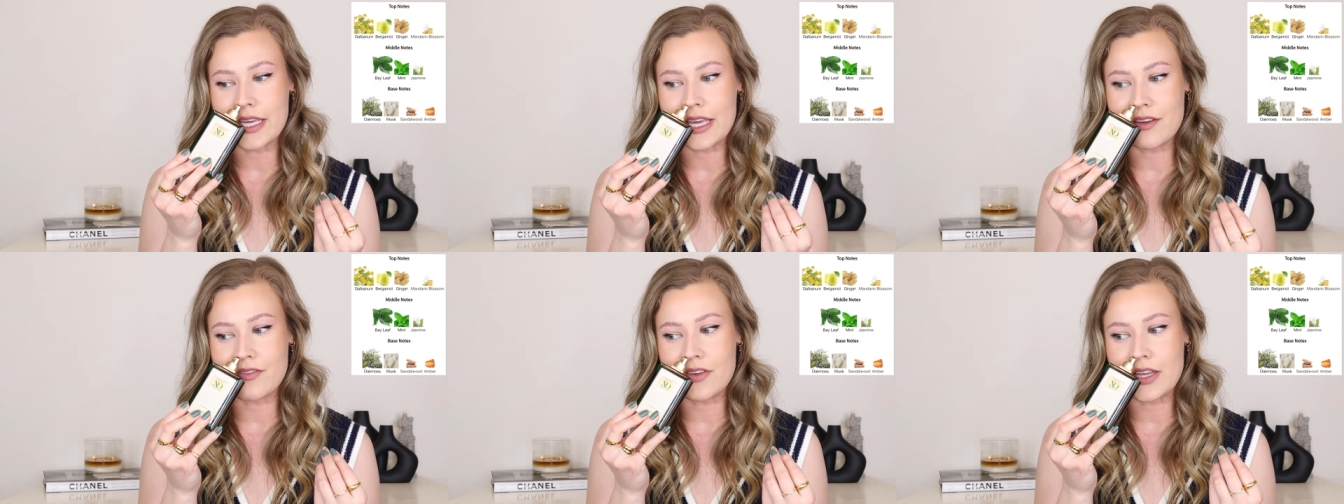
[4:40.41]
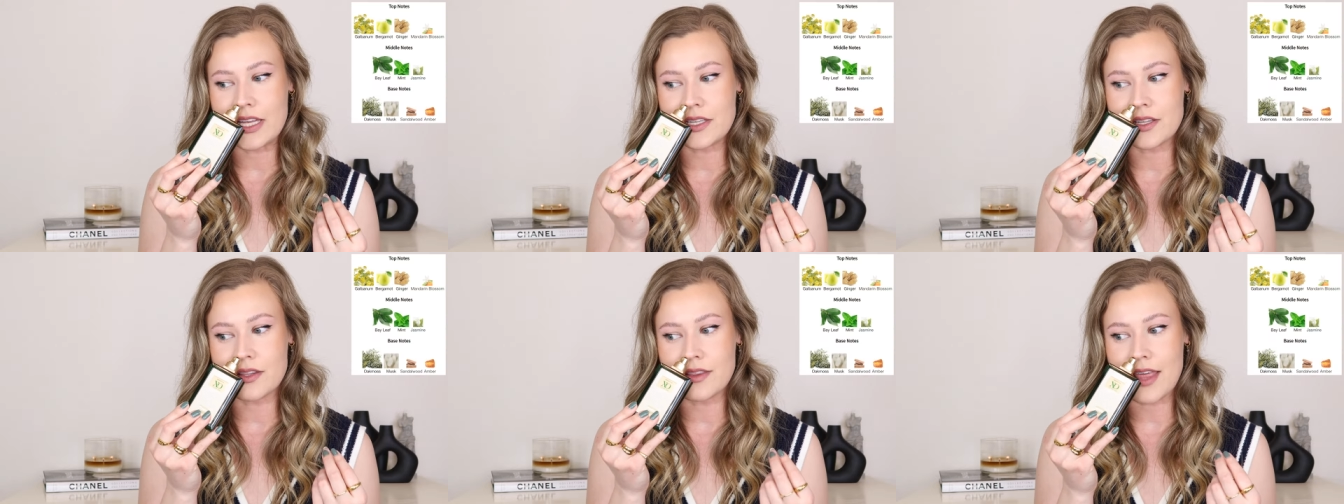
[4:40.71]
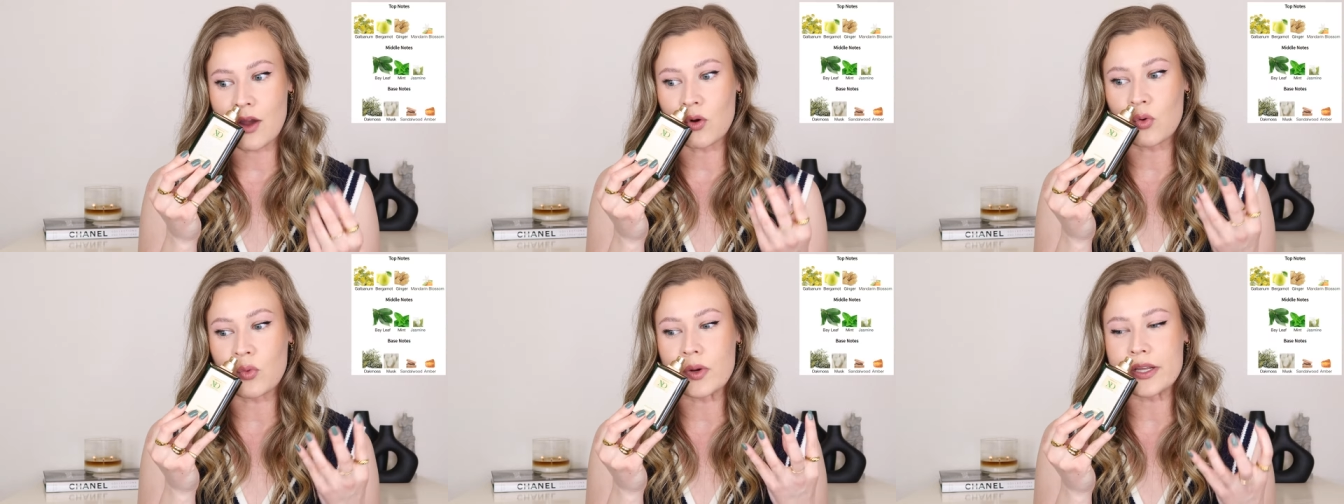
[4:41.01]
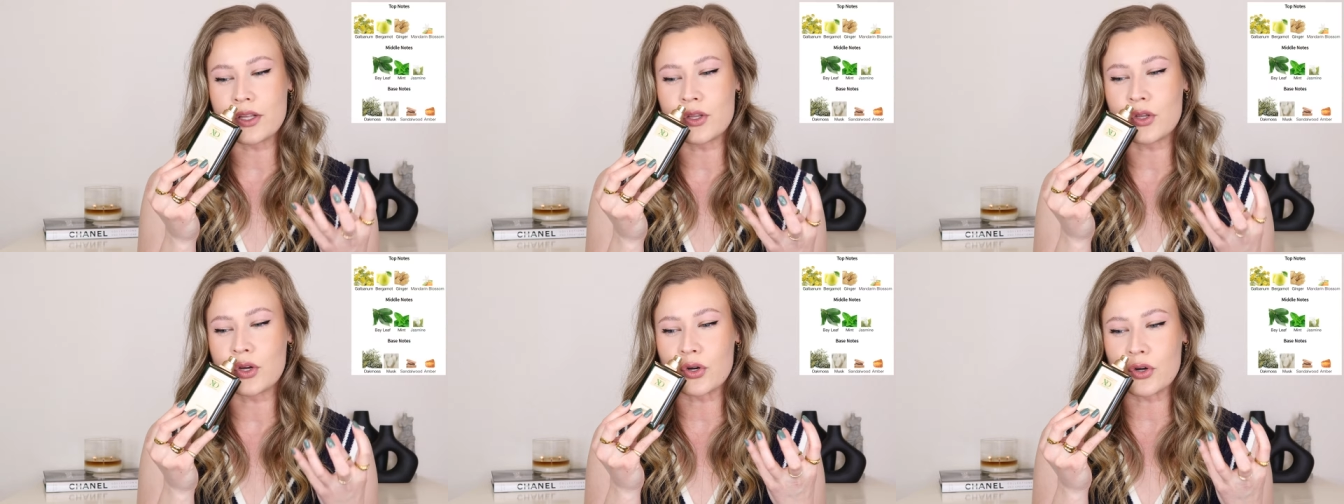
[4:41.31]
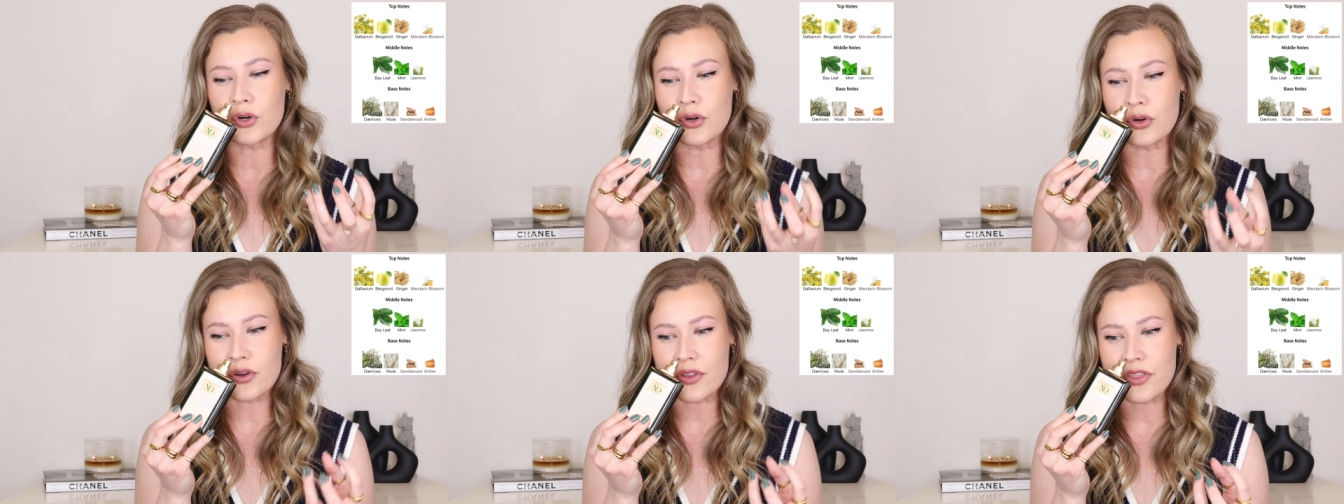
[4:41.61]
give it that real
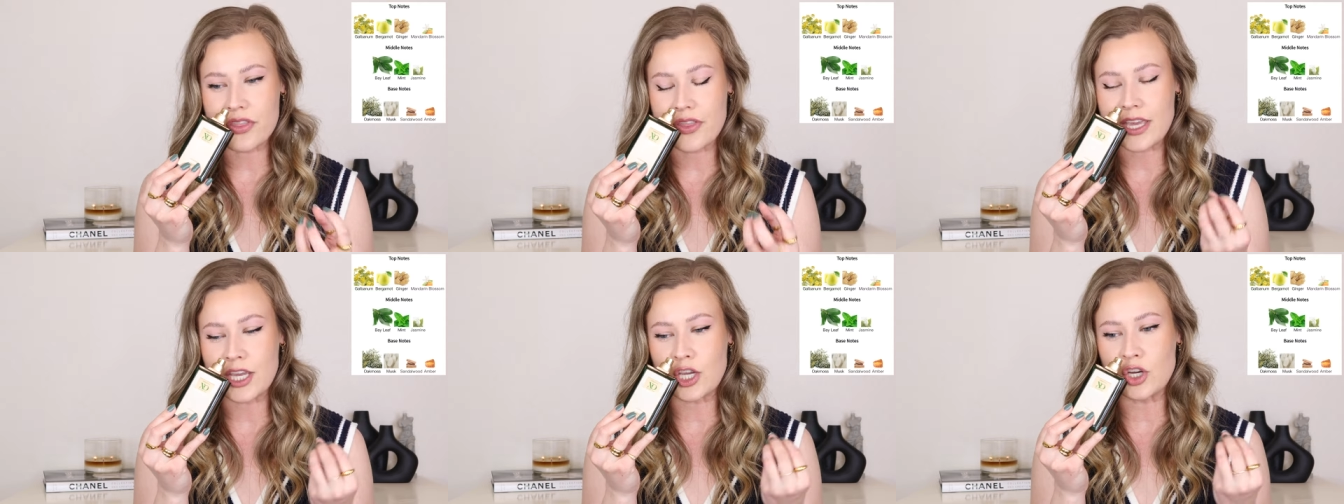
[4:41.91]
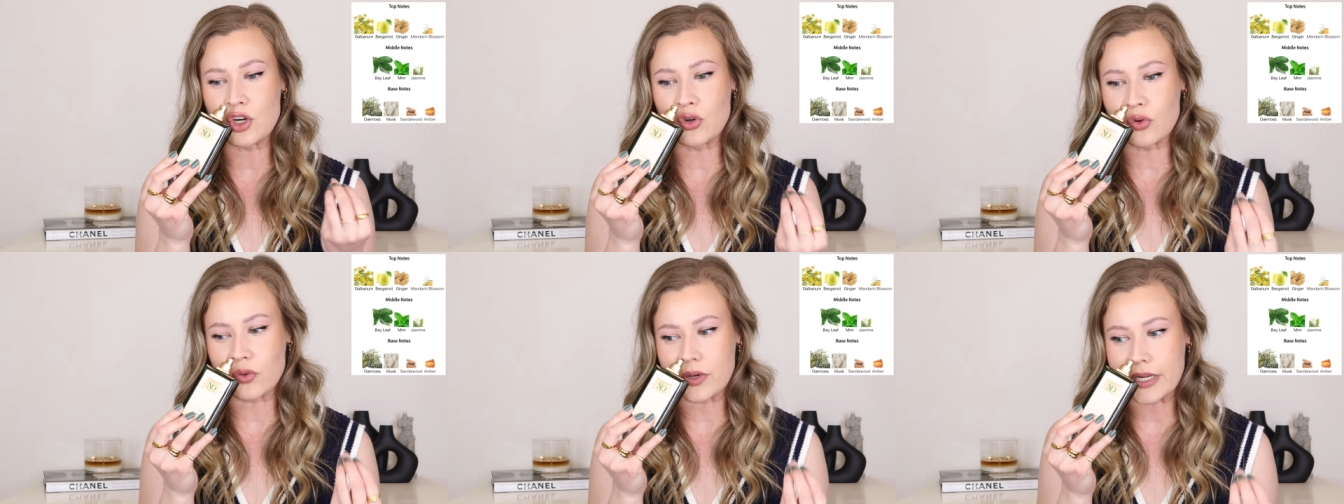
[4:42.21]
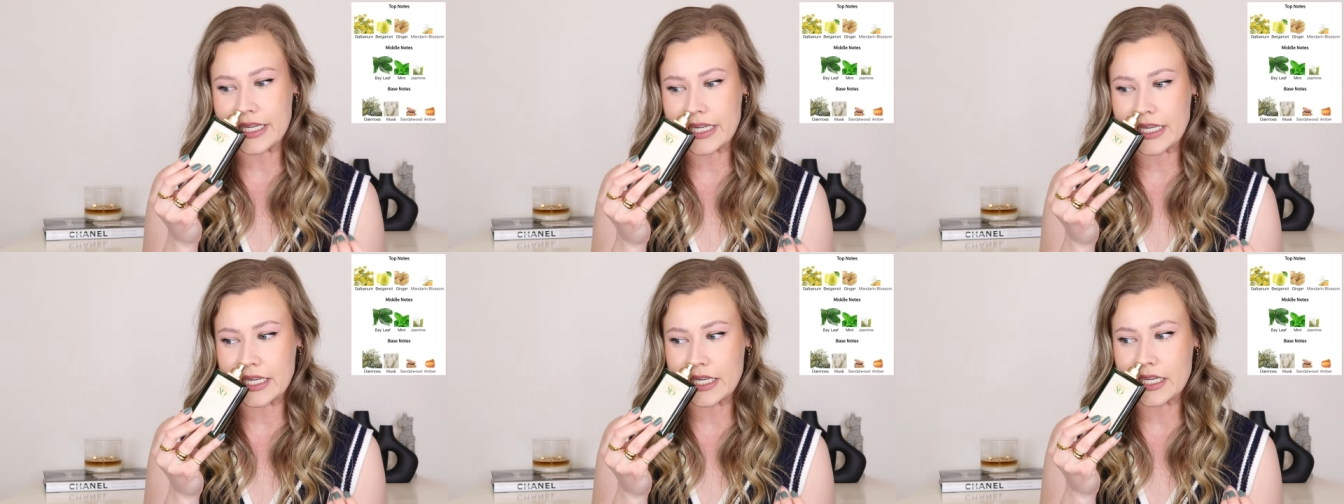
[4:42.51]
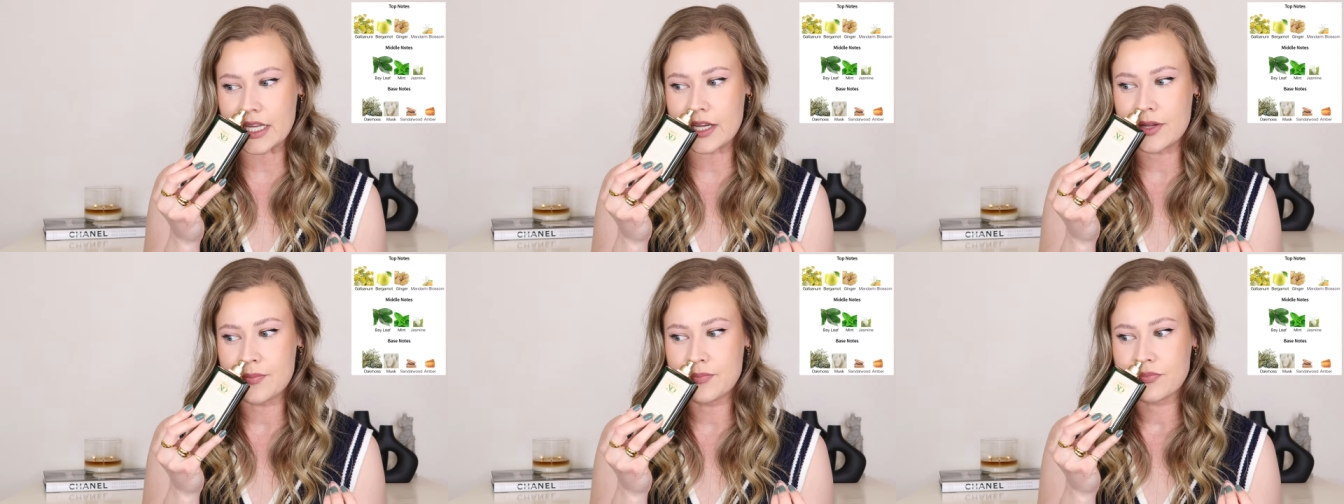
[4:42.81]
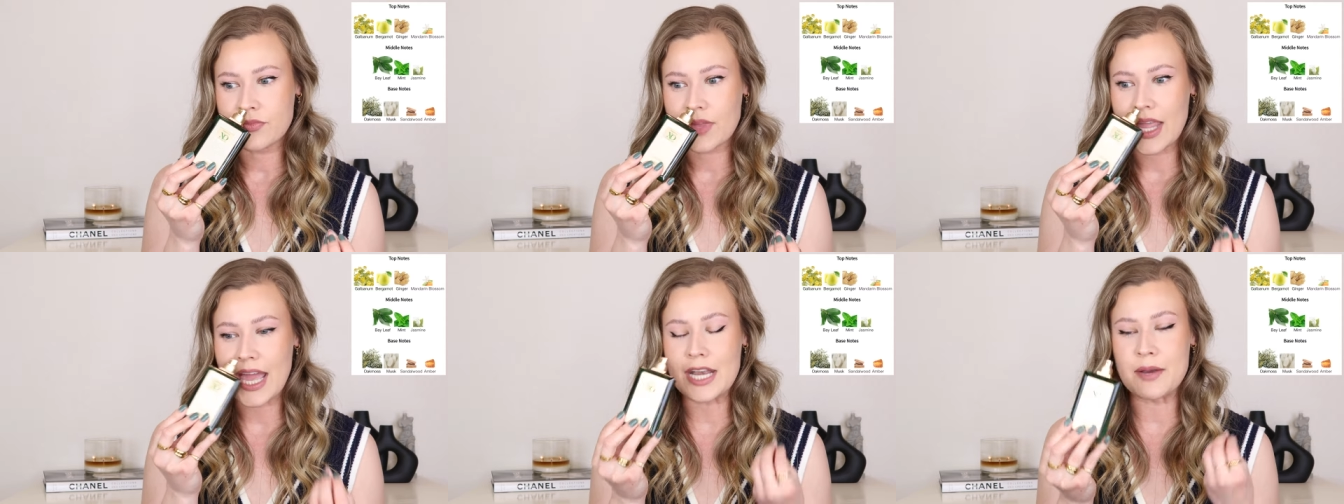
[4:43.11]
earthy green
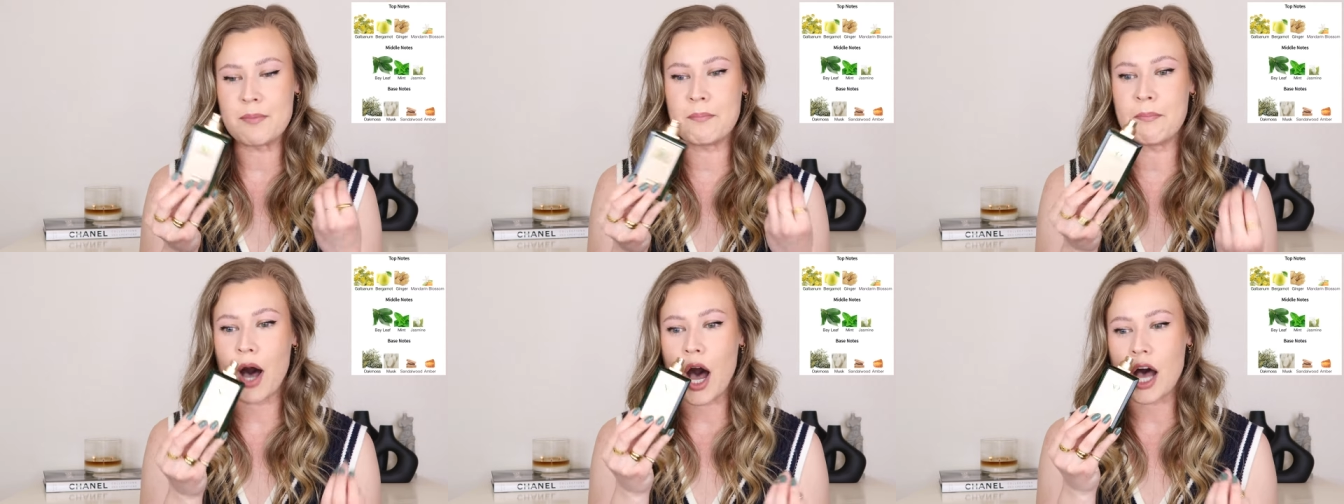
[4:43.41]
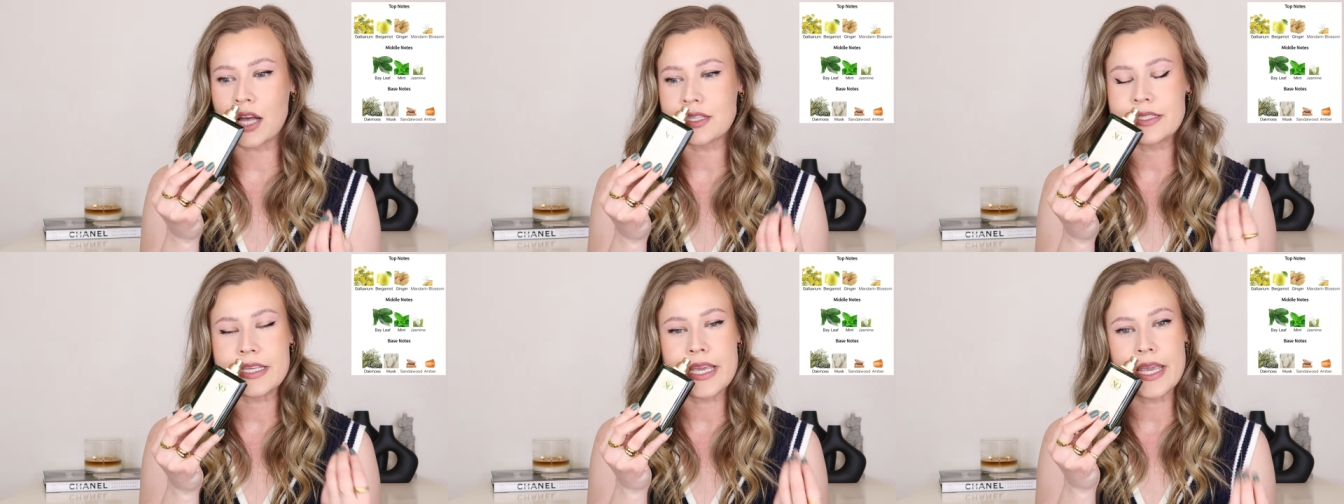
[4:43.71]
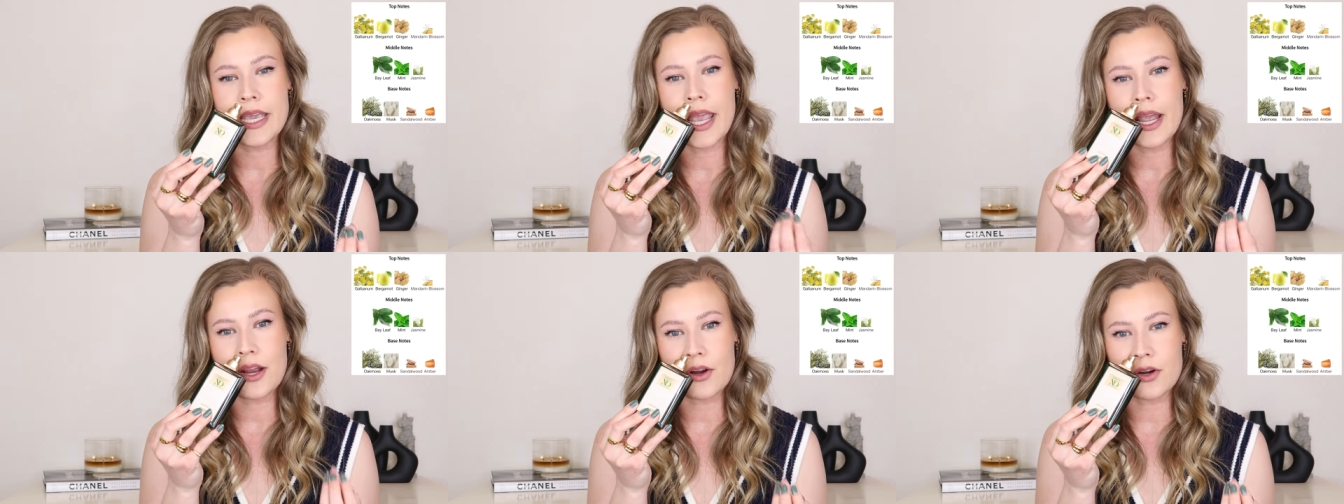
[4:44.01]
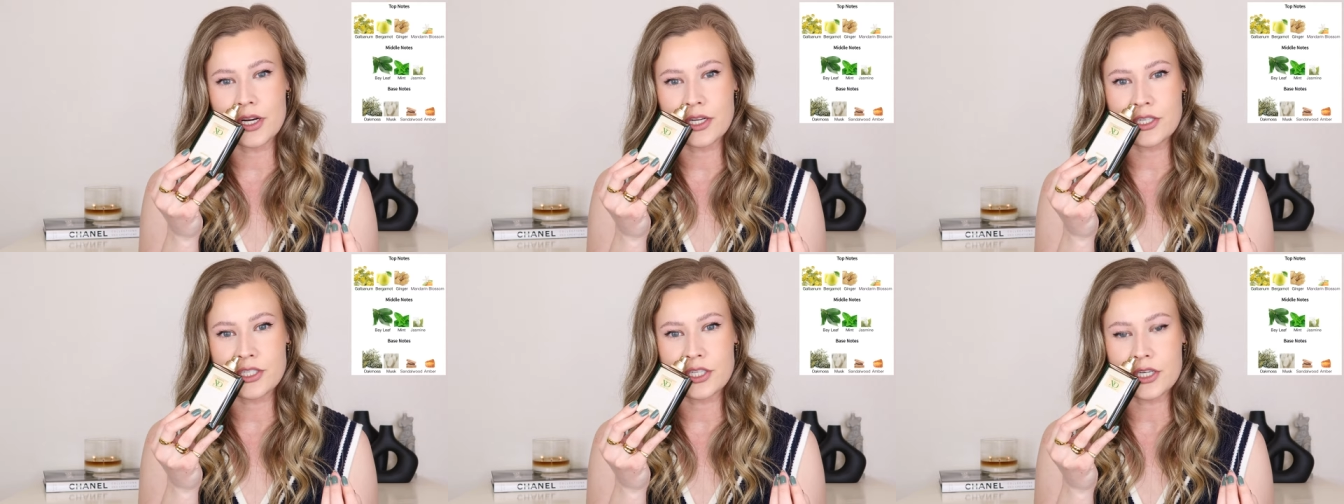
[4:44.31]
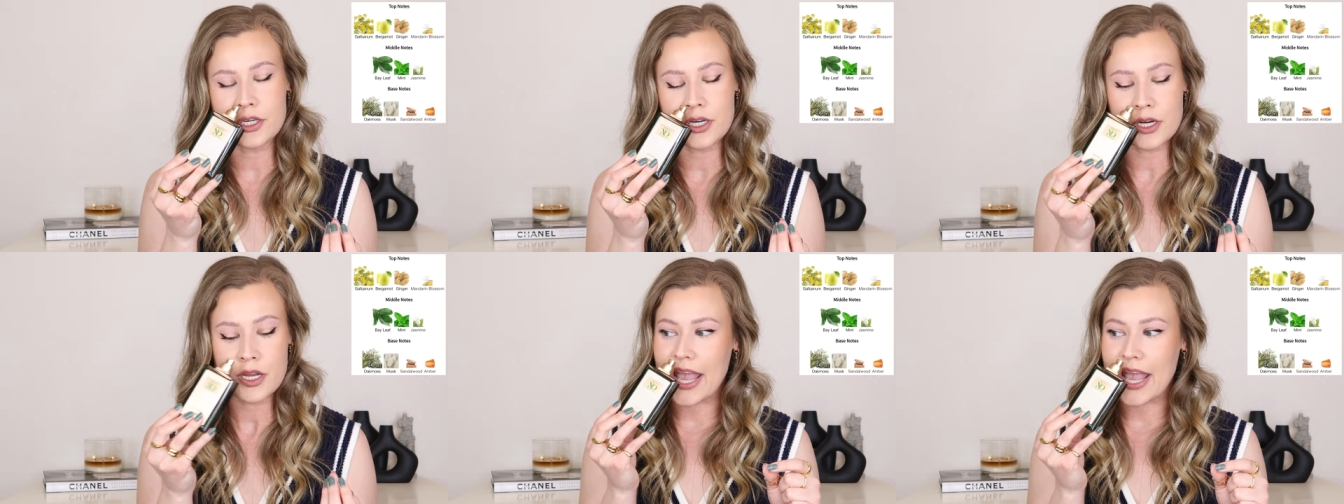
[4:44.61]
and mossy character.